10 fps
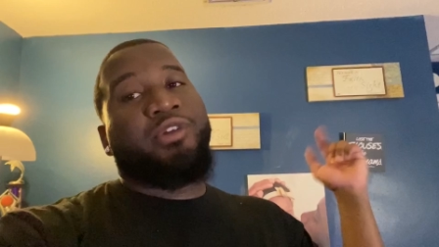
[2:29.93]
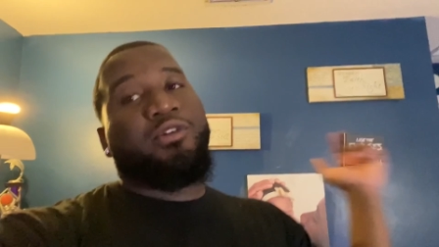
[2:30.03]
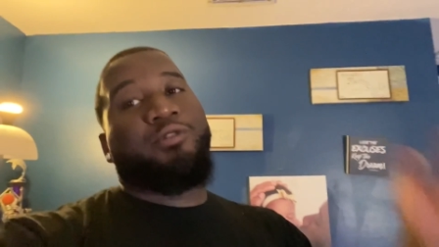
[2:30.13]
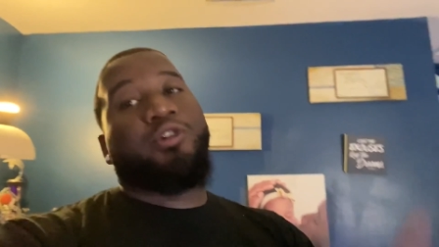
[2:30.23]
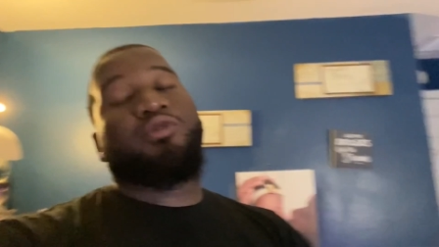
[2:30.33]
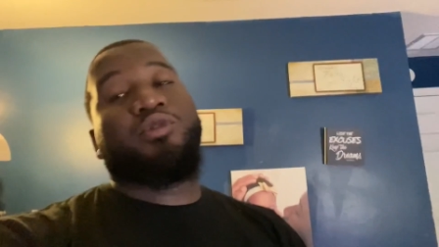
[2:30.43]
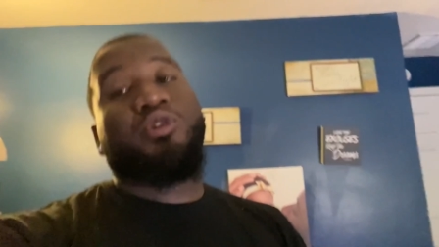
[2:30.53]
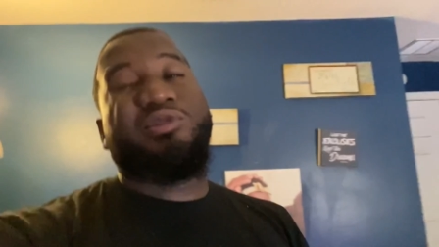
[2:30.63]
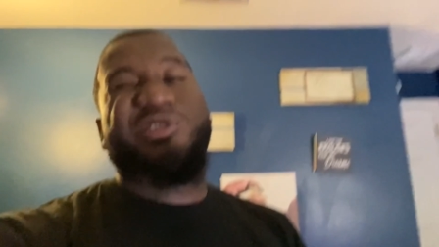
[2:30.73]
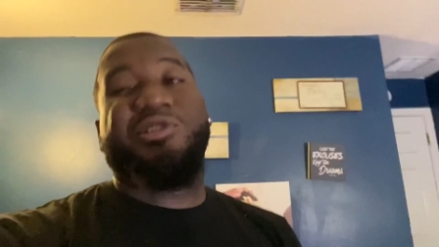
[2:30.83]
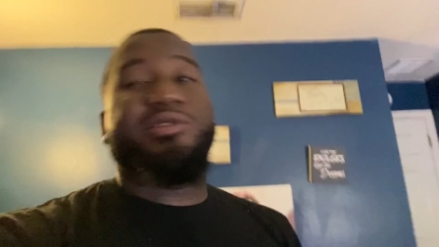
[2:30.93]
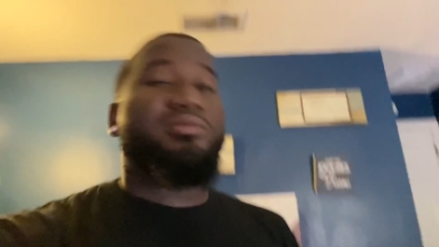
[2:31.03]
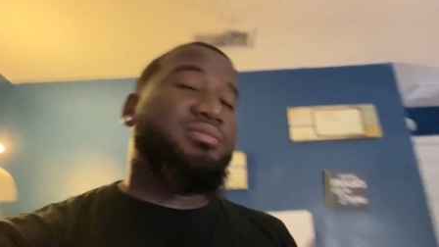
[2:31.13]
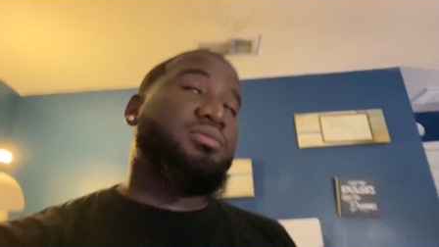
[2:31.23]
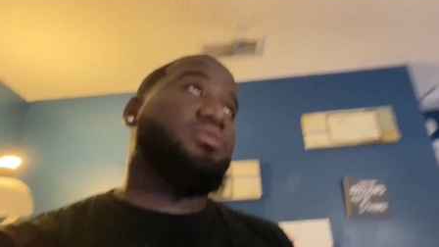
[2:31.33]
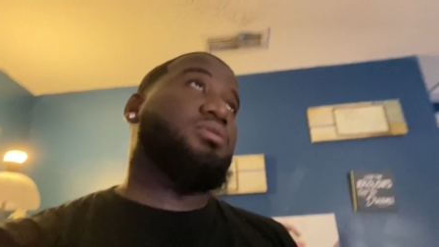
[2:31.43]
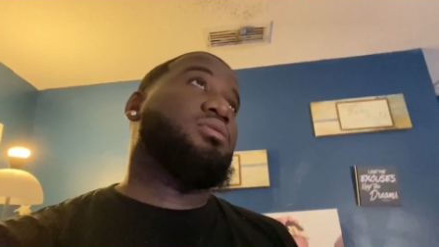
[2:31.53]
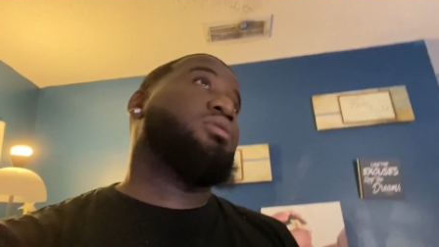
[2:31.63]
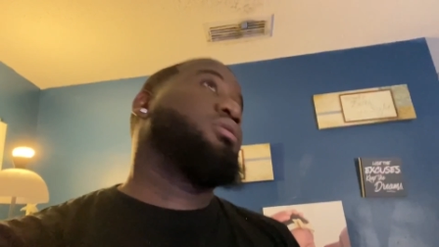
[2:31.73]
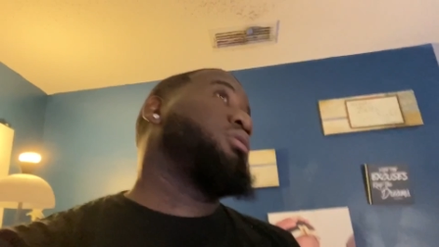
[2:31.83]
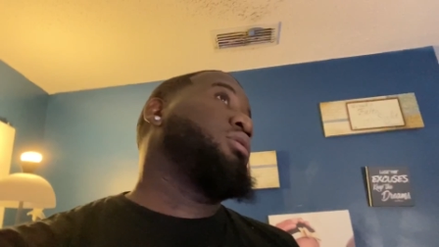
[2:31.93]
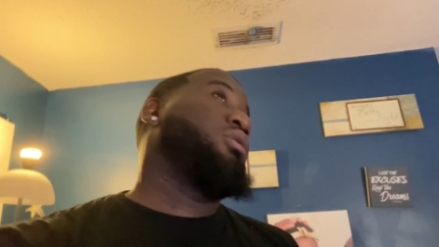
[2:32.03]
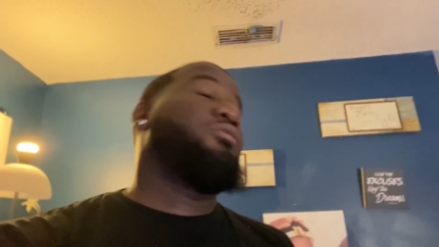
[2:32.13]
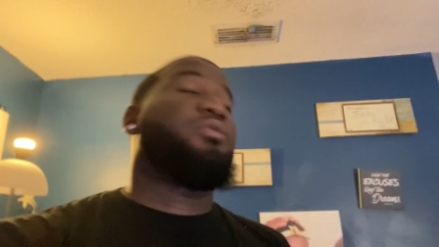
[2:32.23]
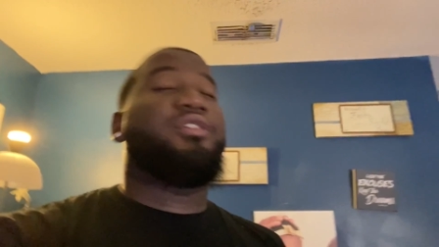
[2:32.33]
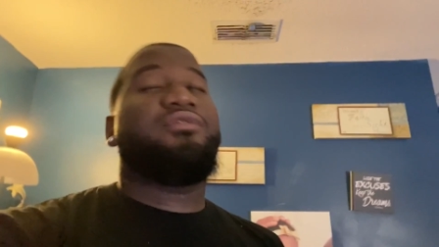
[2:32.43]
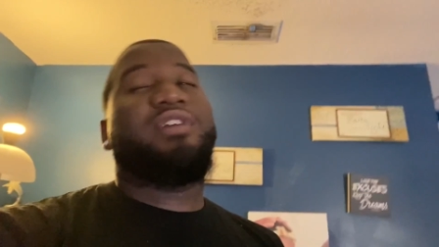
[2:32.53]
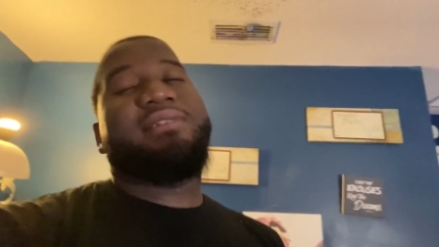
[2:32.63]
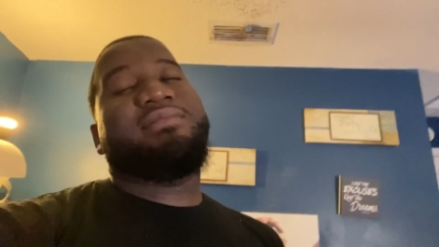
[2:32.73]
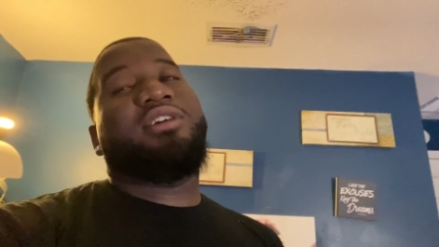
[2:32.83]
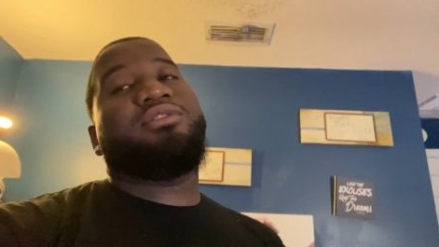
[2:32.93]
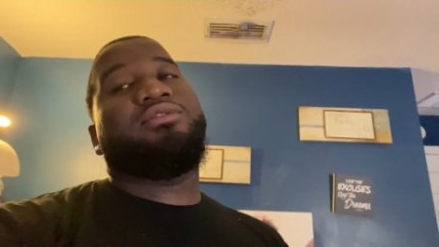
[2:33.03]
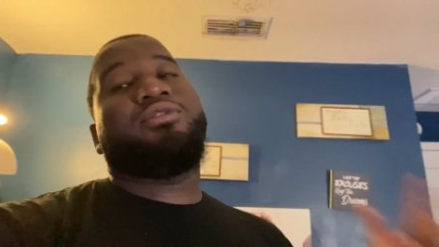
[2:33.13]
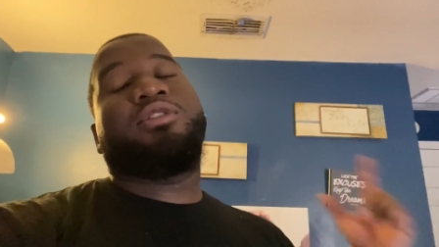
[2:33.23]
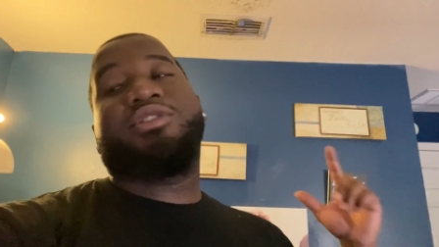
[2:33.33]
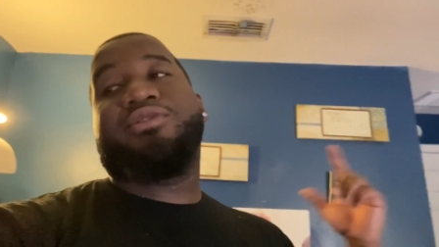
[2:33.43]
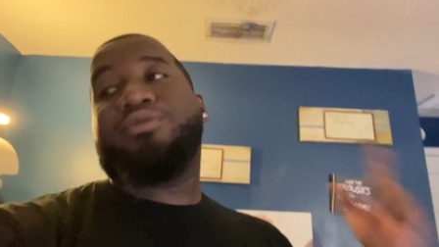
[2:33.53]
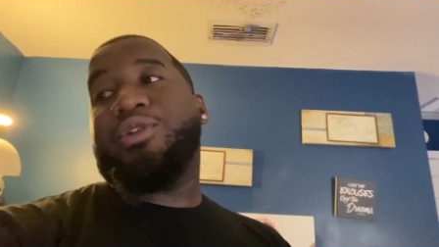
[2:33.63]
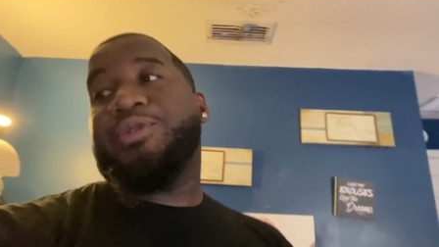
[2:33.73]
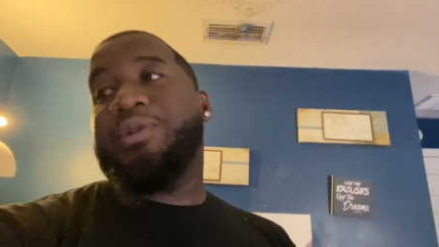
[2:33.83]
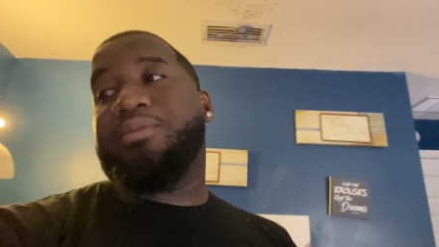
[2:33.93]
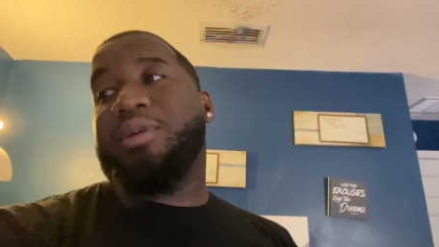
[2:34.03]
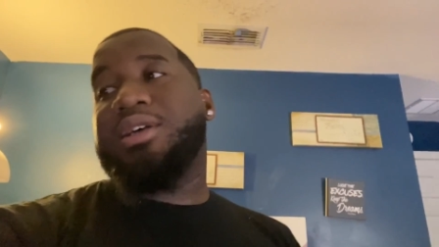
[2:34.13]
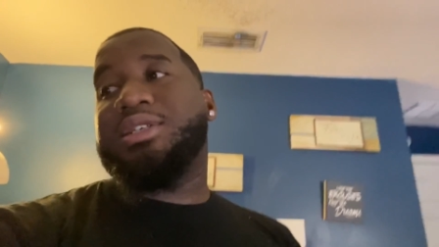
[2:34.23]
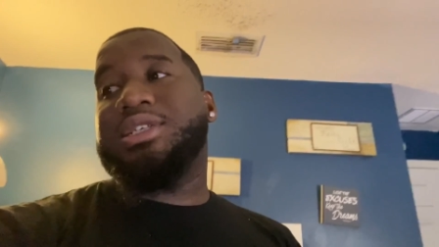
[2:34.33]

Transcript: first road trip. Running 5,443 miles as a